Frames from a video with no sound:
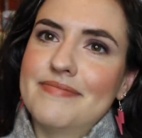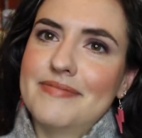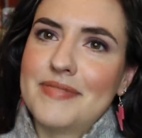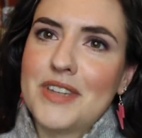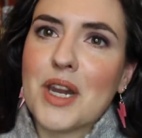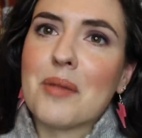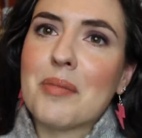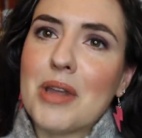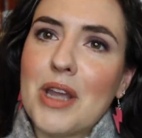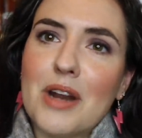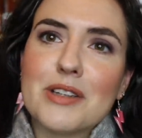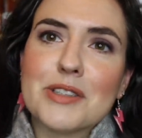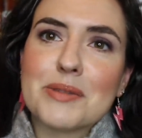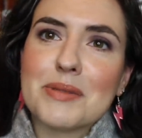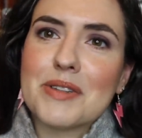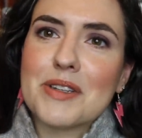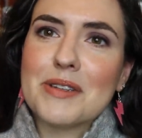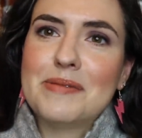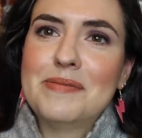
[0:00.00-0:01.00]
I'm gonna be honest
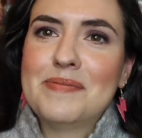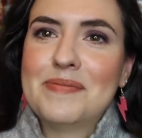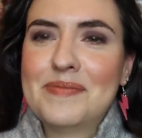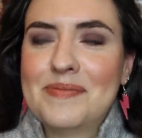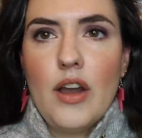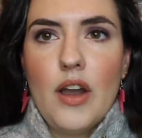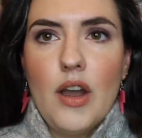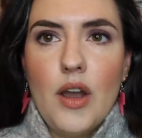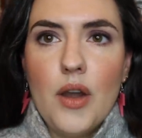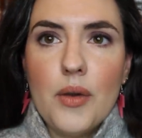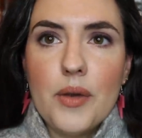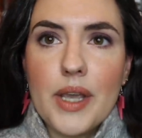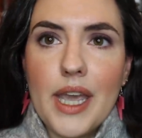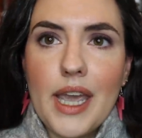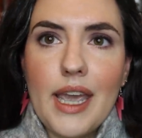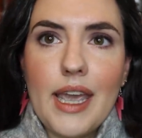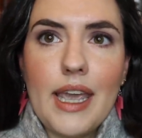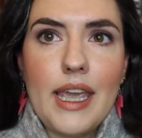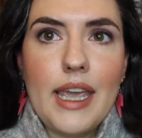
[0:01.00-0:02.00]
with you.
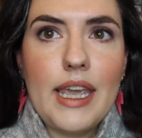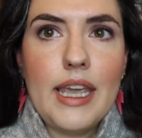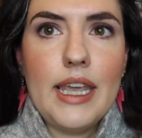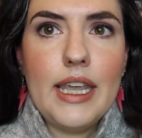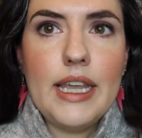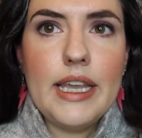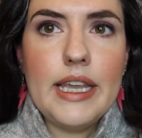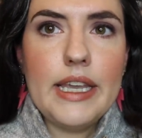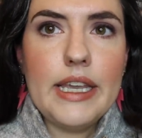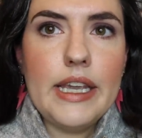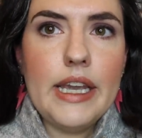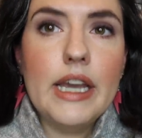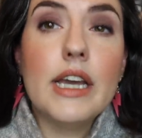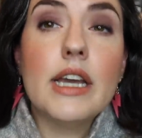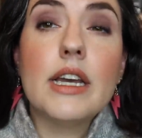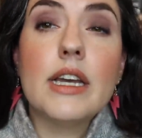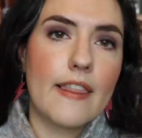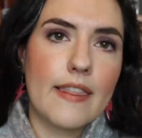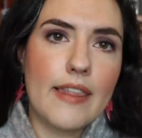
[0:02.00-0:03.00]
Okay,
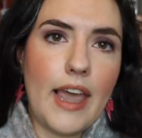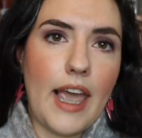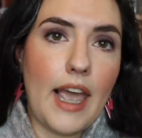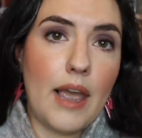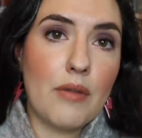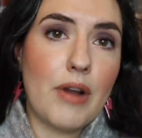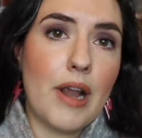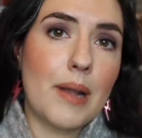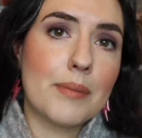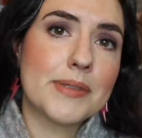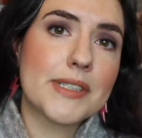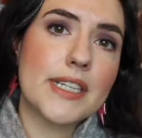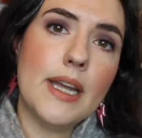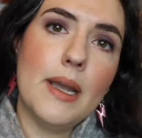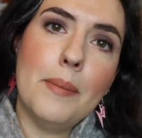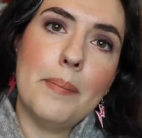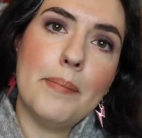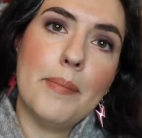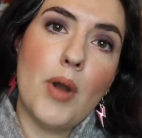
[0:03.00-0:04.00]
that wraps it
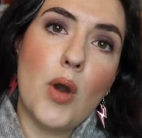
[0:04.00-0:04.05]
up.